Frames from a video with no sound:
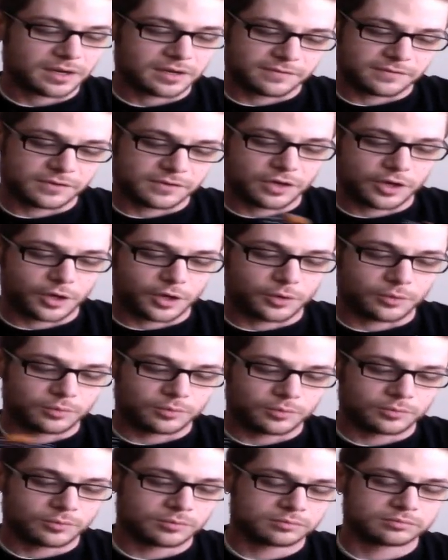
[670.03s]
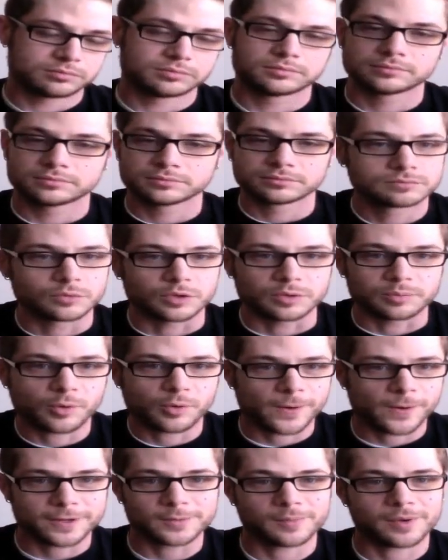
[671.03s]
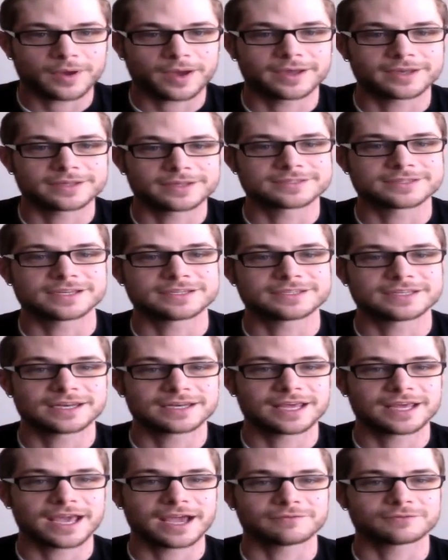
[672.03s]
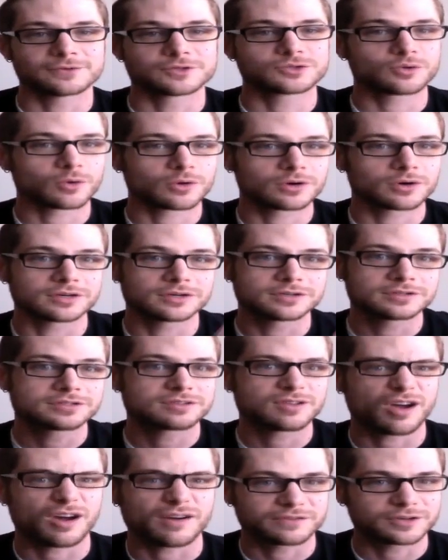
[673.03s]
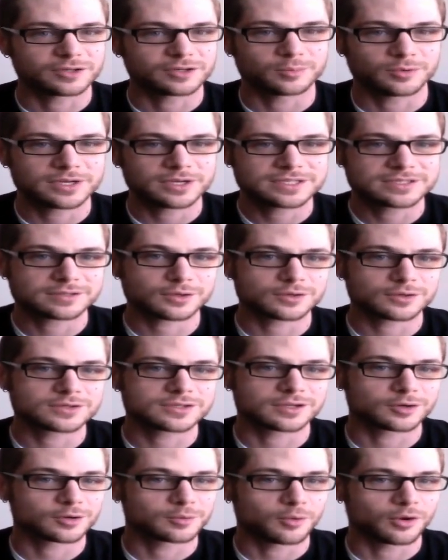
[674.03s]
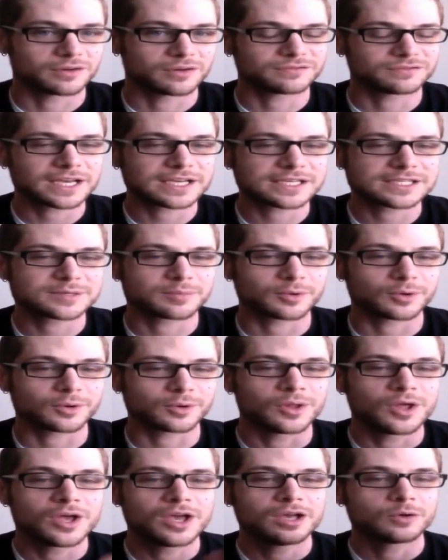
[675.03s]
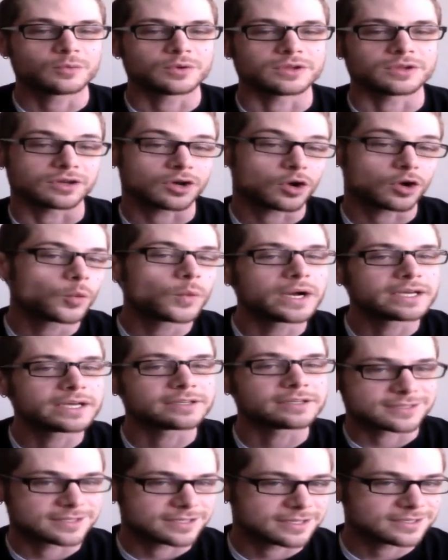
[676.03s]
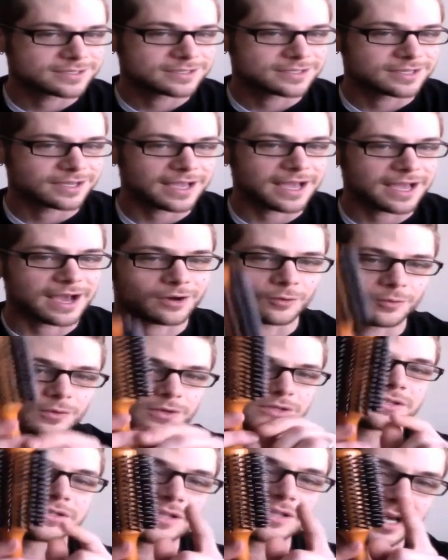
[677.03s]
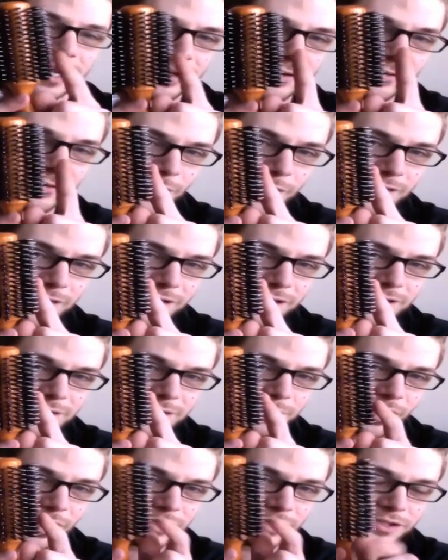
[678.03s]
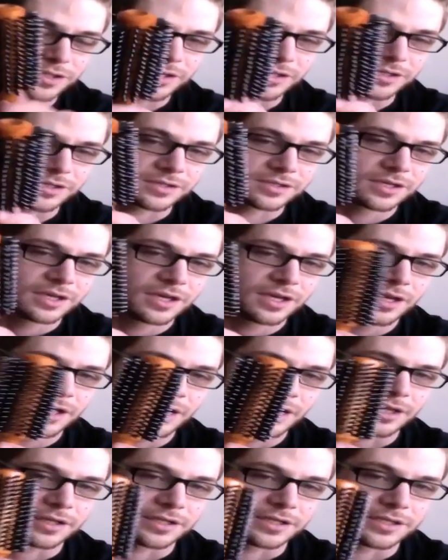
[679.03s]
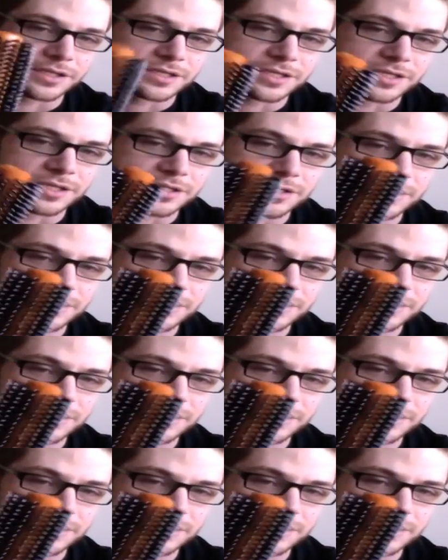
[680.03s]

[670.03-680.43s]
If you know, with porcupines, they tend to have shorter, softer bristles that are more flexible with the quills that stick out, which is kind of what these brushes, at least these